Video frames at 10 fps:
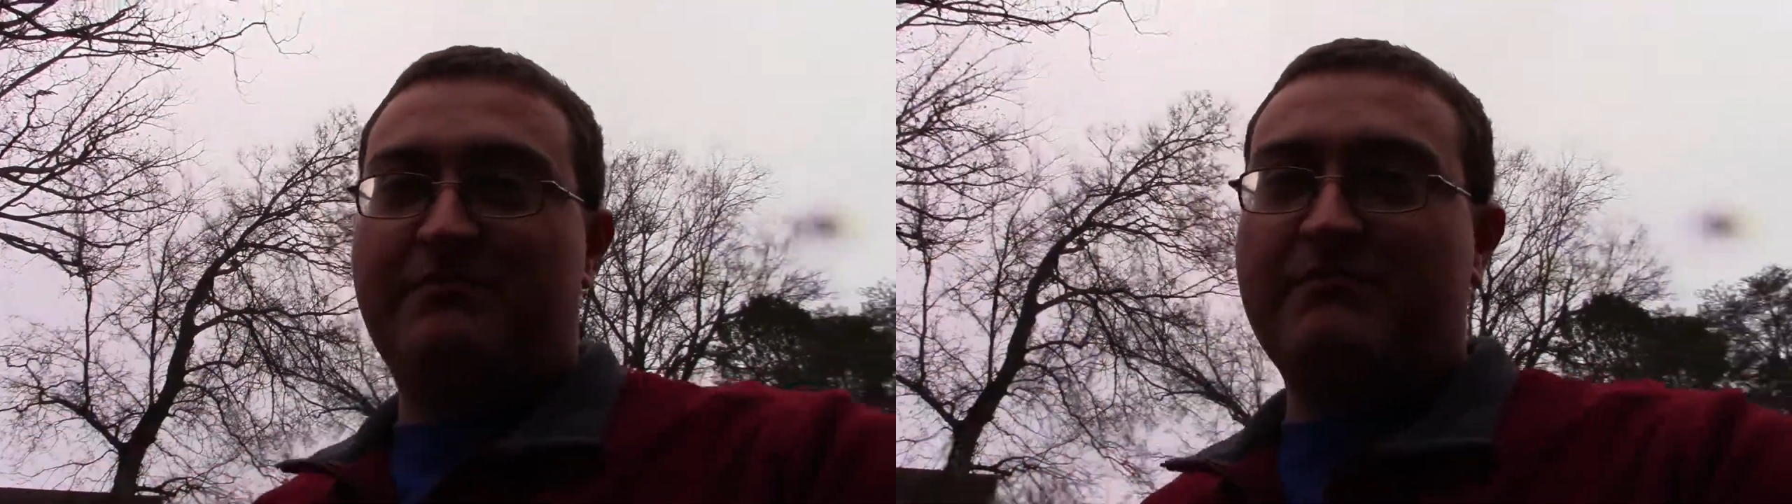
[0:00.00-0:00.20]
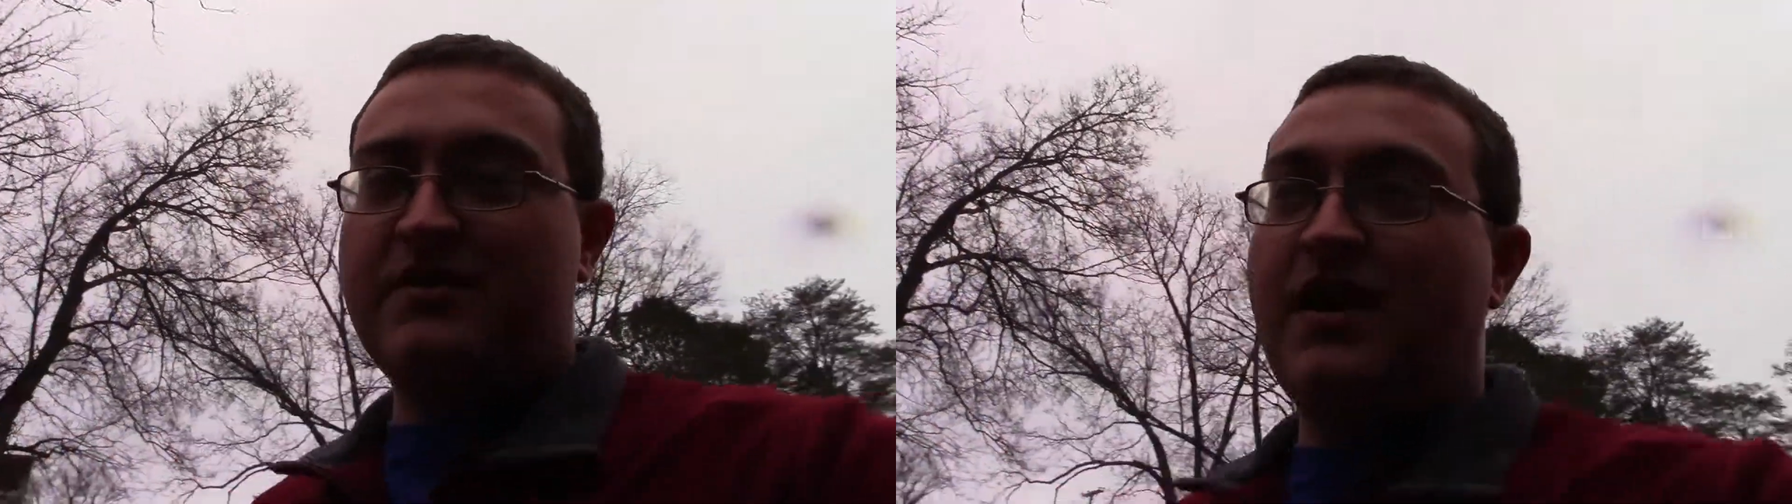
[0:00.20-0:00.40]

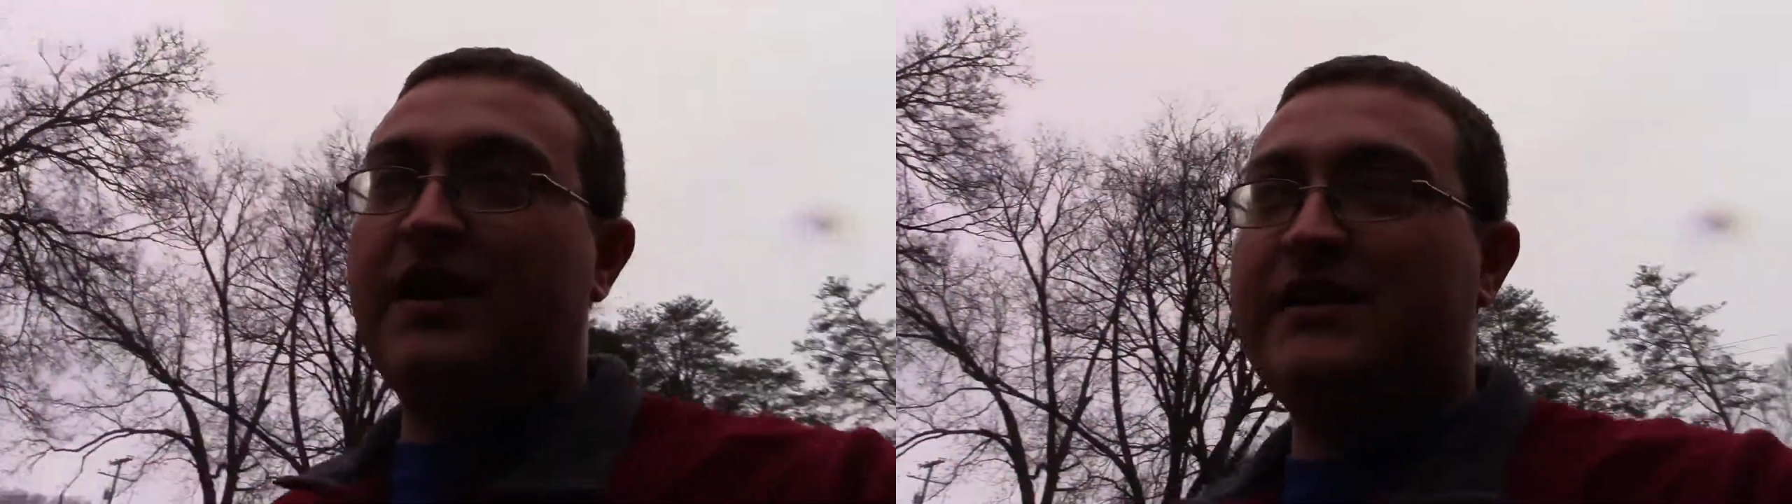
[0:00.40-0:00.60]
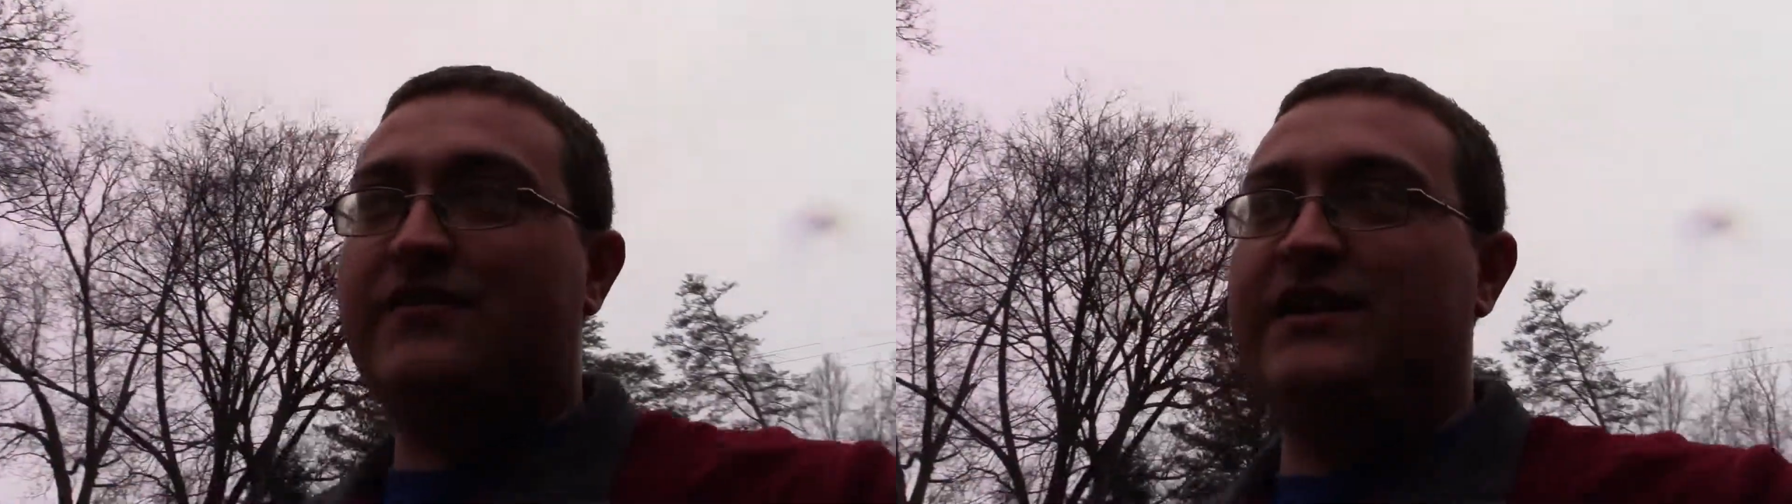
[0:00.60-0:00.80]

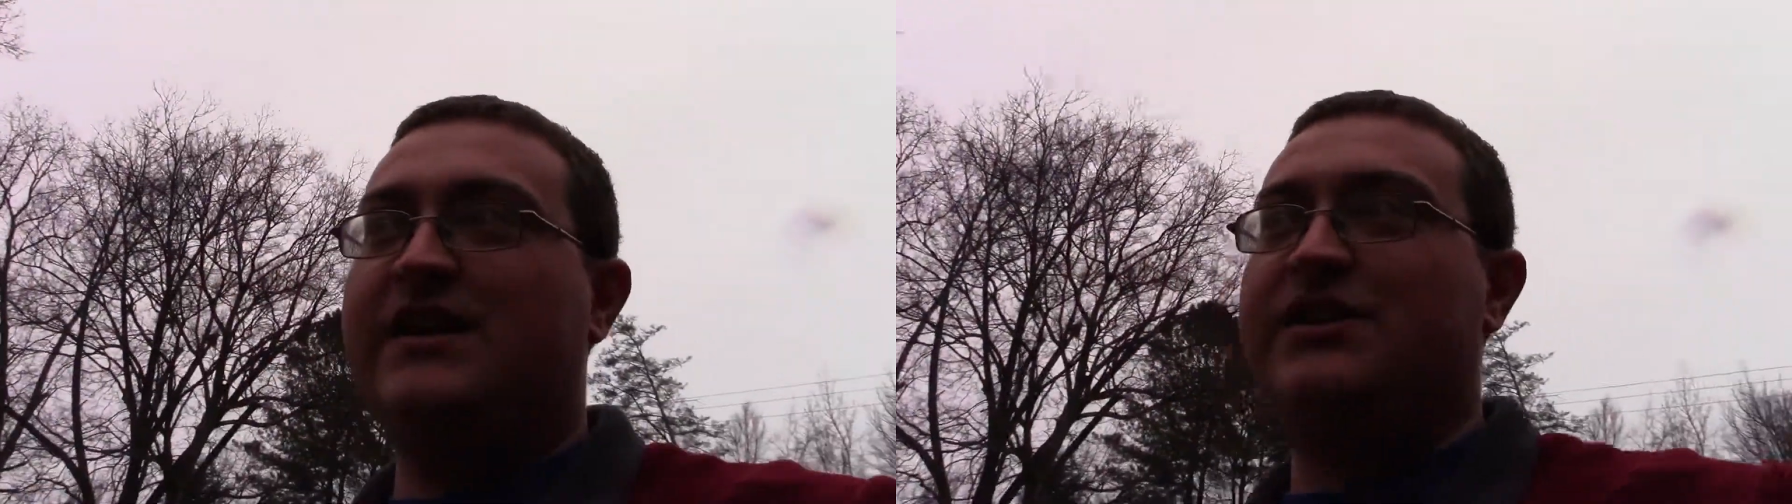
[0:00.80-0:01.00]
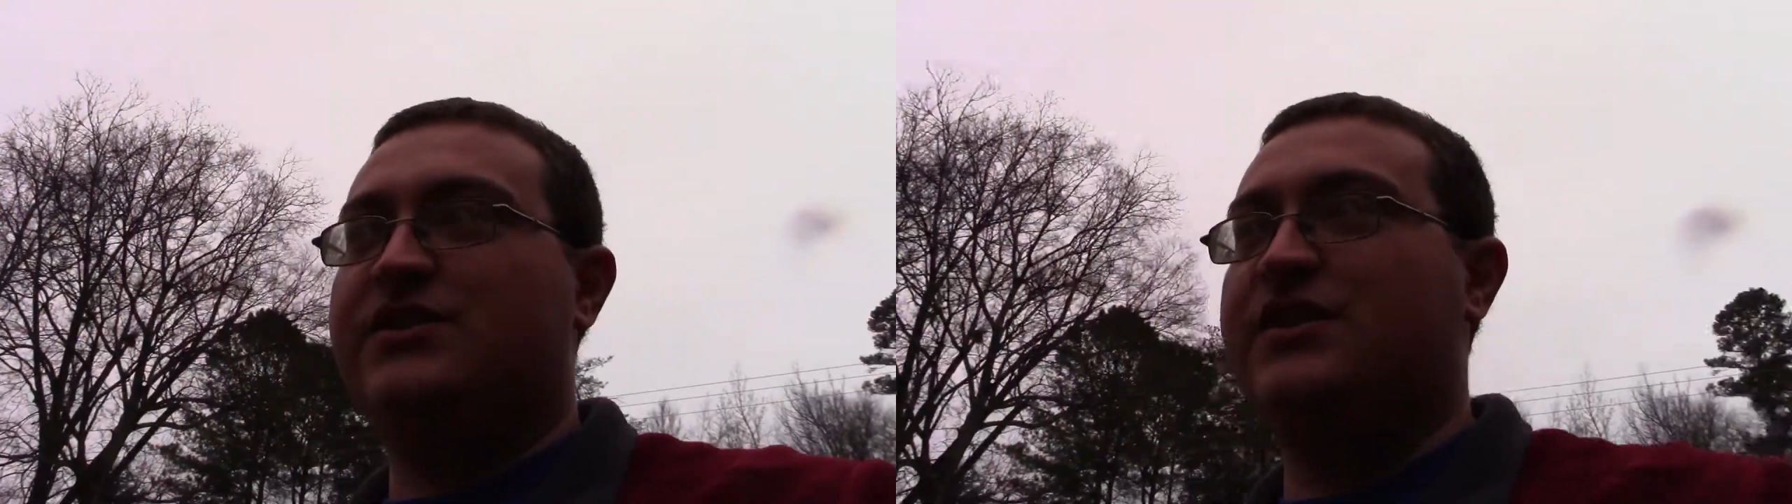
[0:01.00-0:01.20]
not even an
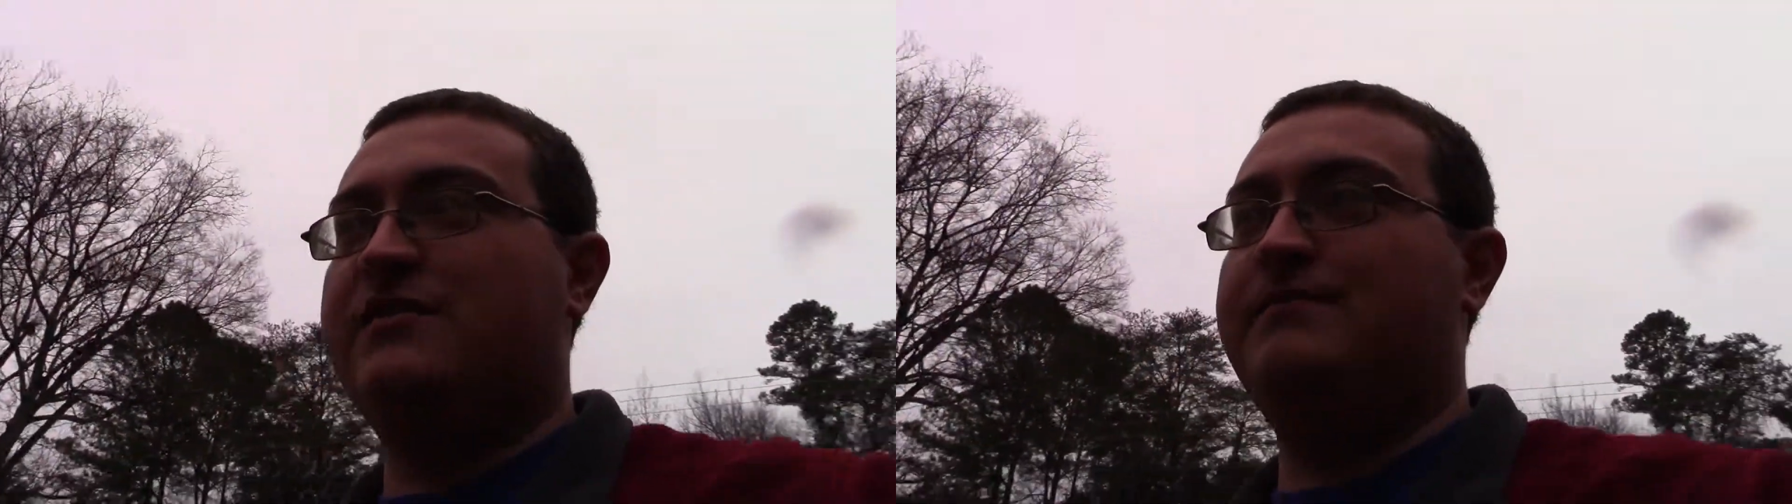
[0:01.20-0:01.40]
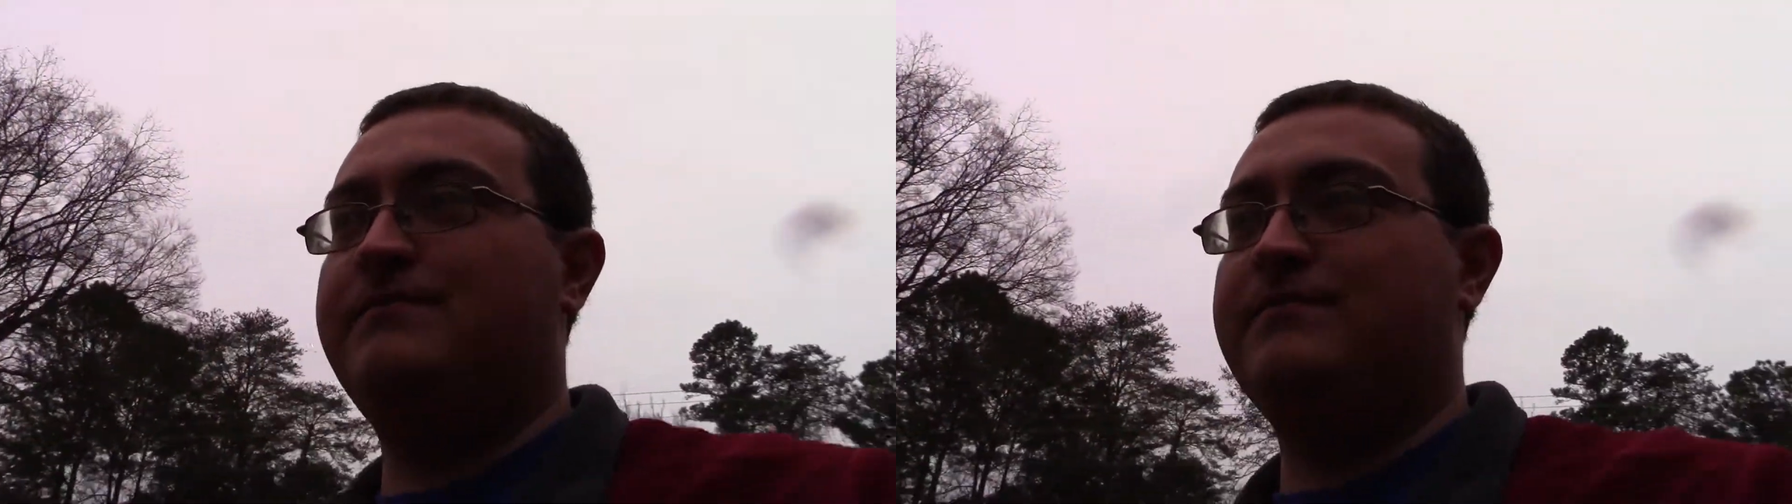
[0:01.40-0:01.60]
inch.
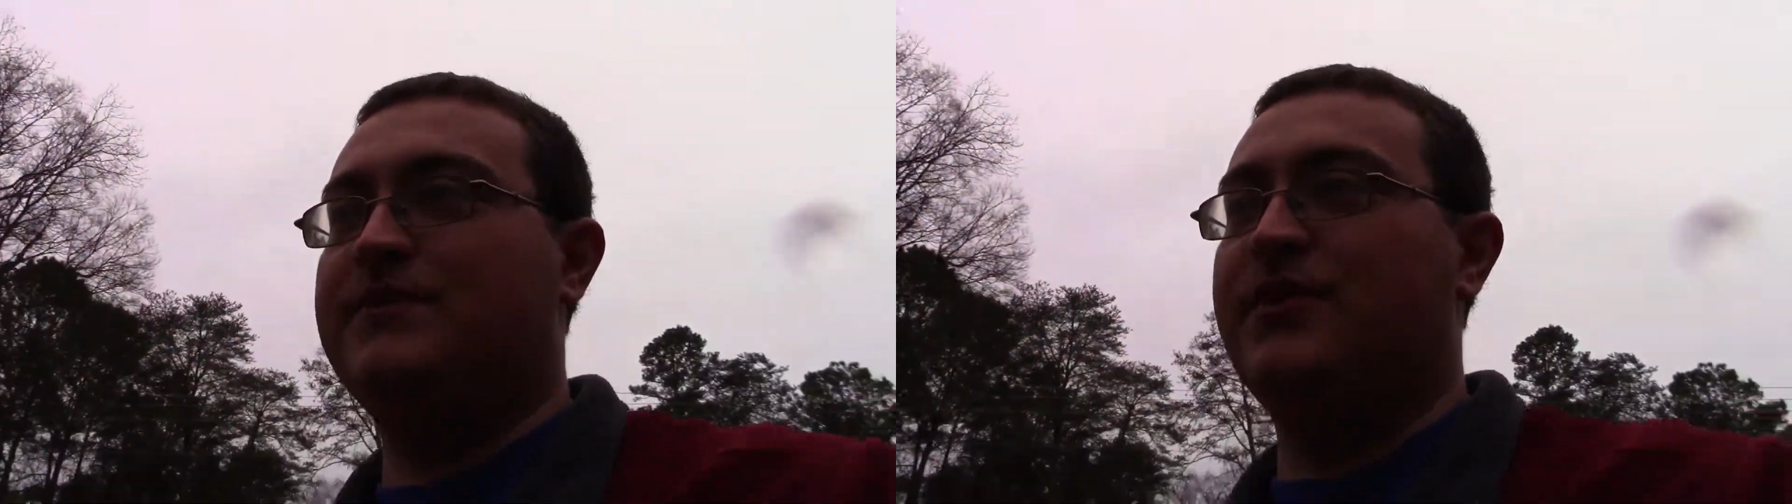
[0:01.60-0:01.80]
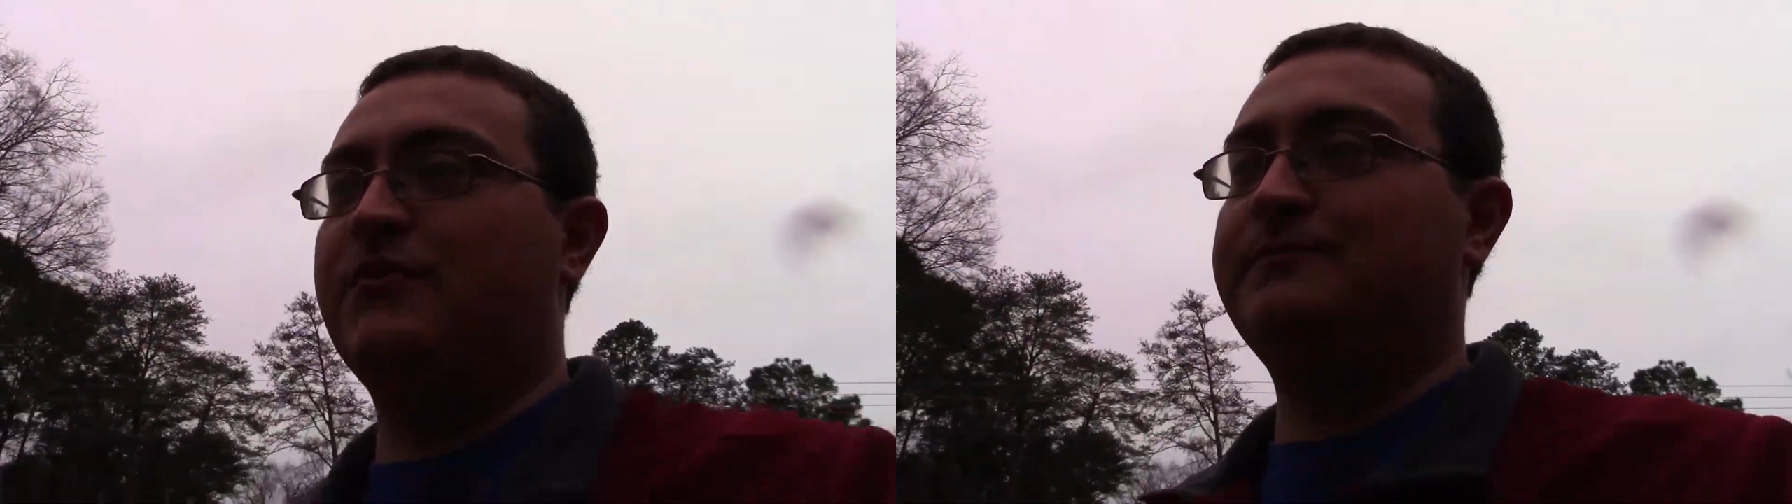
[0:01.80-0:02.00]

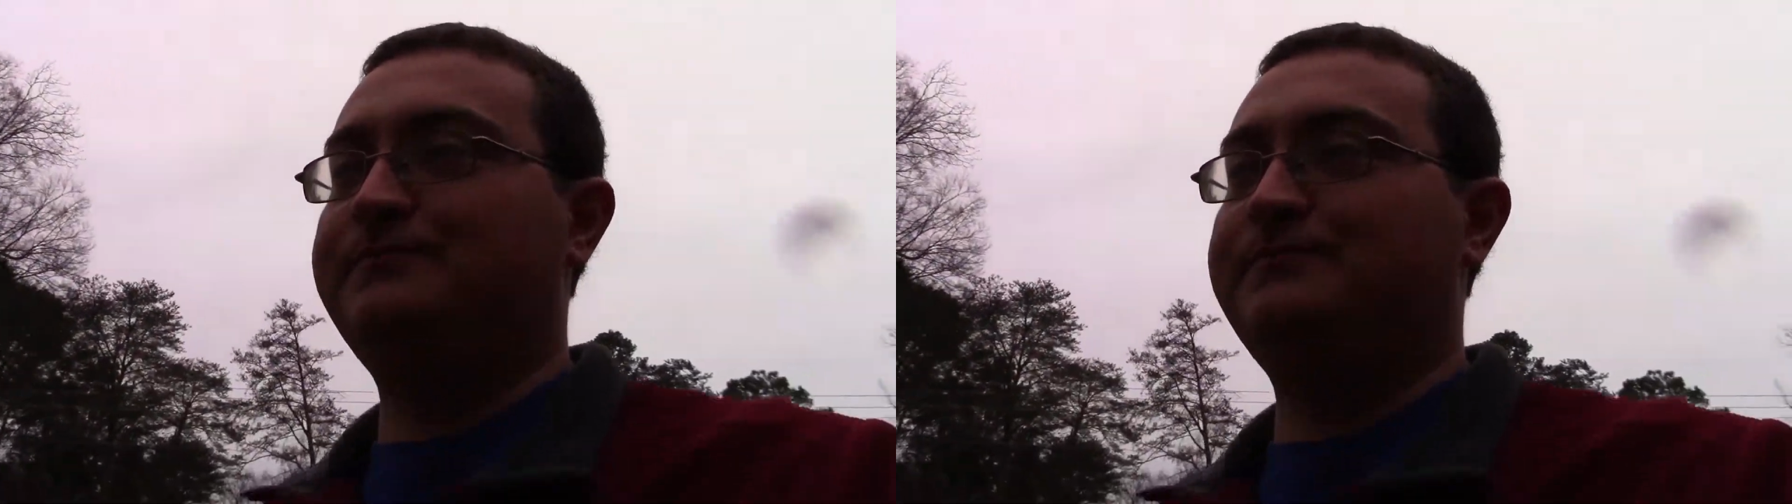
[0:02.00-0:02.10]
So